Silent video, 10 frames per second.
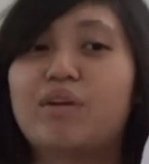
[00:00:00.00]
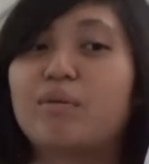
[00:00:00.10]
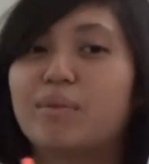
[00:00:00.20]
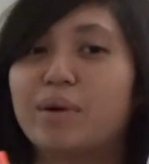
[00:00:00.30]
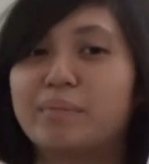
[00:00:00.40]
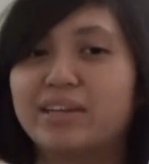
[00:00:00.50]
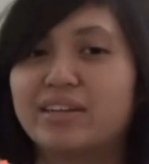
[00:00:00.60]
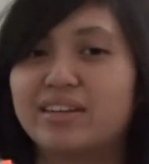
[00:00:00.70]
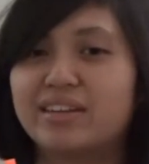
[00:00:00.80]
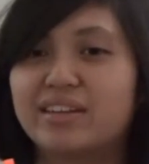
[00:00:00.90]
a woman.
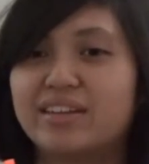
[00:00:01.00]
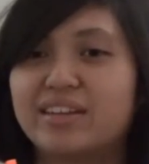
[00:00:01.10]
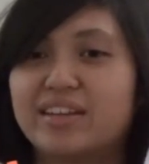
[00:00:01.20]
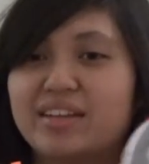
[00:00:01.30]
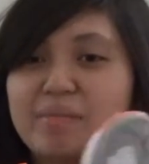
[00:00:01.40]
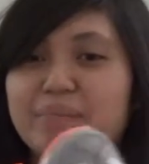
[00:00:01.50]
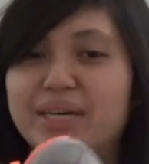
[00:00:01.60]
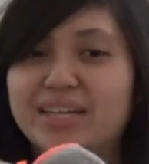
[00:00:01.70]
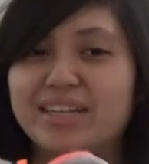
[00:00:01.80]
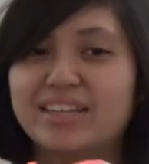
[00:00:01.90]

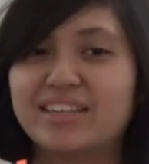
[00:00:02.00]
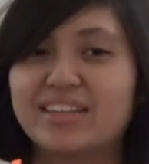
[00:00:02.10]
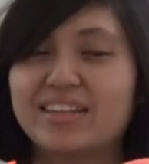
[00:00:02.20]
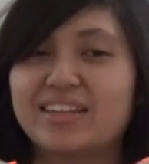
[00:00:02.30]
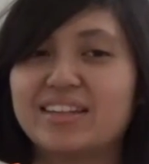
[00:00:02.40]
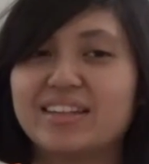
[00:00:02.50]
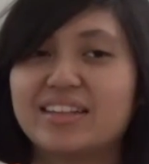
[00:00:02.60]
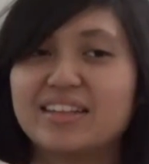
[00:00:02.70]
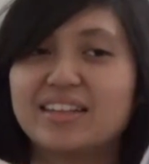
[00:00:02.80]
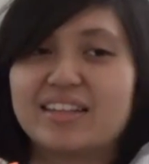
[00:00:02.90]
But
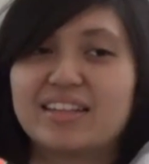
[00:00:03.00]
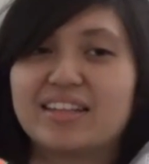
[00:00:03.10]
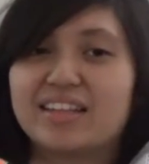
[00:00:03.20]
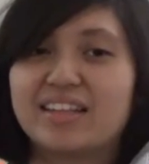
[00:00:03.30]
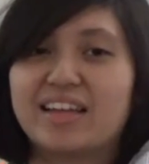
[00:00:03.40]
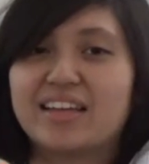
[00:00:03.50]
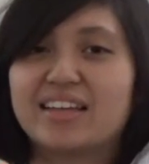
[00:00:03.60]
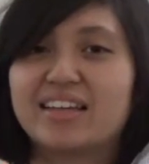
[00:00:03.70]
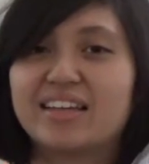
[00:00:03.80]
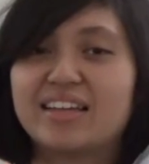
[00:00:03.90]

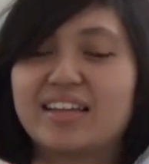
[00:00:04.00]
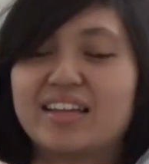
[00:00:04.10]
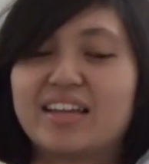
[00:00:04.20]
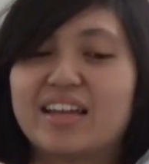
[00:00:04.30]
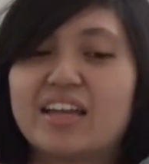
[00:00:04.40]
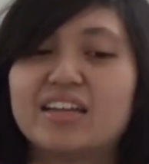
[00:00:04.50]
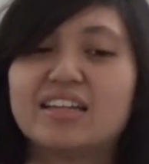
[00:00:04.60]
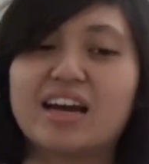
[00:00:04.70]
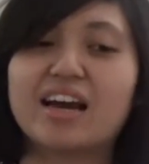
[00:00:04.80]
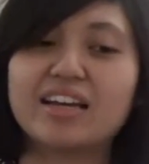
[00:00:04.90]
like, and
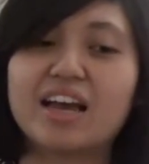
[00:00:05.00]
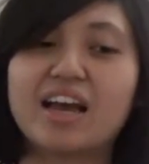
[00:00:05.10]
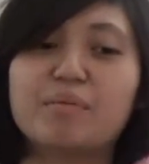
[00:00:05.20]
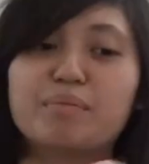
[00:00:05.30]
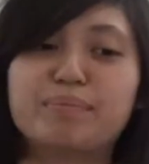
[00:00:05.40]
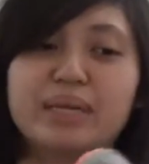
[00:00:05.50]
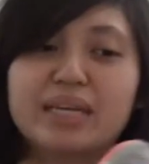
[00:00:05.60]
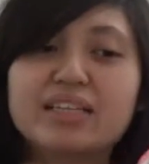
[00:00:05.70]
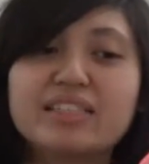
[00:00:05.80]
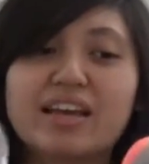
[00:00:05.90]

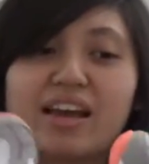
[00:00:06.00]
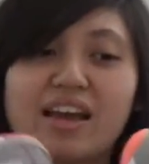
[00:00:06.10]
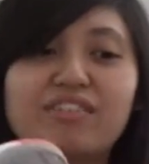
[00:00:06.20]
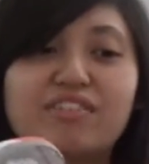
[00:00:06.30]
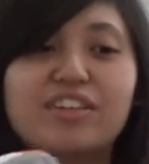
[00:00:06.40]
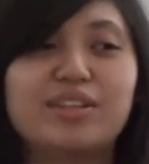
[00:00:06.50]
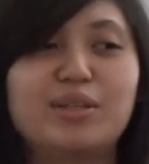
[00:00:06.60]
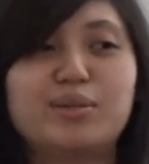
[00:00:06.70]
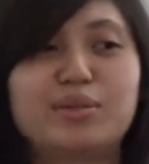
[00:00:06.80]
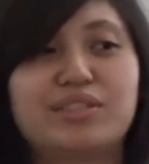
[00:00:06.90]
because I have
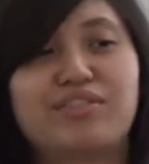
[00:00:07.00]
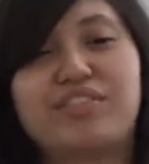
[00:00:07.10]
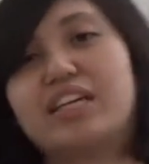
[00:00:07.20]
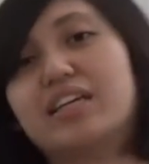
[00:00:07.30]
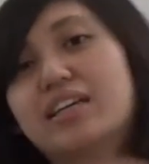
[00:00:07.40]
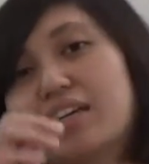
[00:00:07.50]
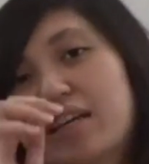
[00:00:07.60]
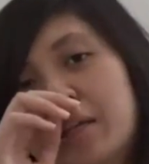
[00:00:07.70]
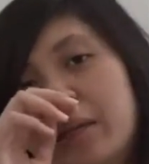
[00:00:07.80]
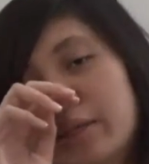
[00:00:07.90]
huge feet,
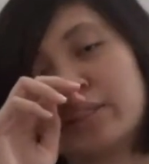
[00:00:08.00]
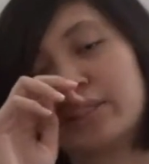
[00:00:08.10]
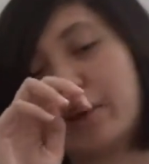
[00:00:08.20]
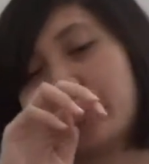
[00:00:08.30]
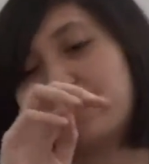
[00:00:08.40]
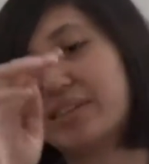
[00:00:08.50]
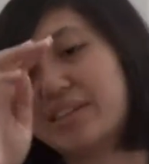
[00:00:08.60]
so